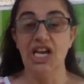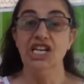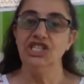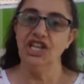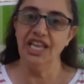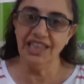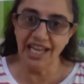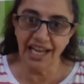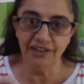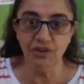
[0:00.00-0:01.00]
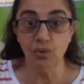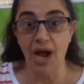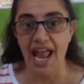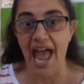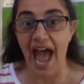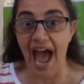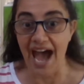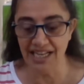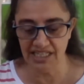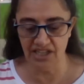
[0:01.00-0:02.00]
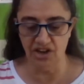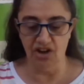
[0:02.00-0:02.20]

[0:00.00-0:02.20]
So then they have a way out